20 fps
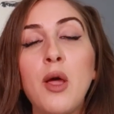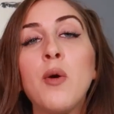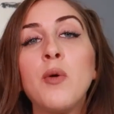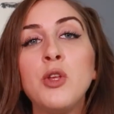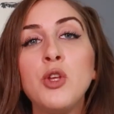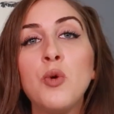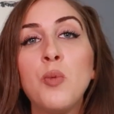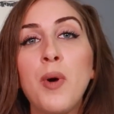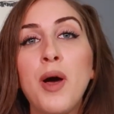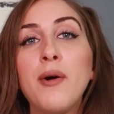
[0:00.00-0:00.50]

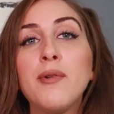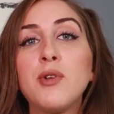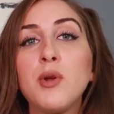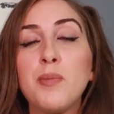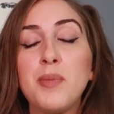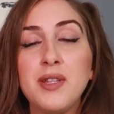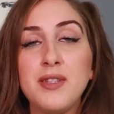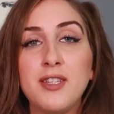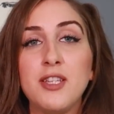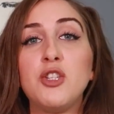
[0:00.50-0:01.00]
you wound
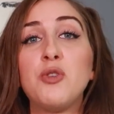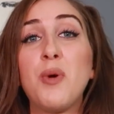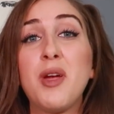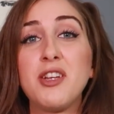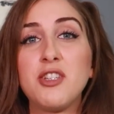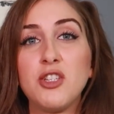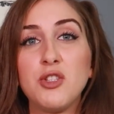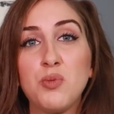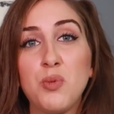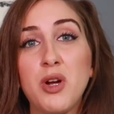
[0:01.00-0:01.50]
up in
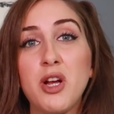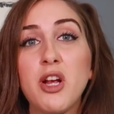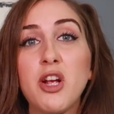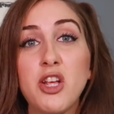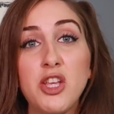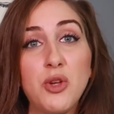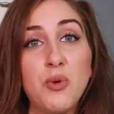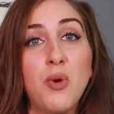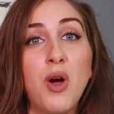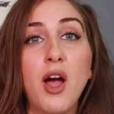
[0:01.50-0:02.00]
situations where
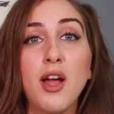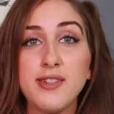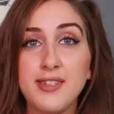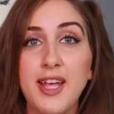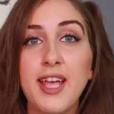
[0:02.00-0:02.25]
you got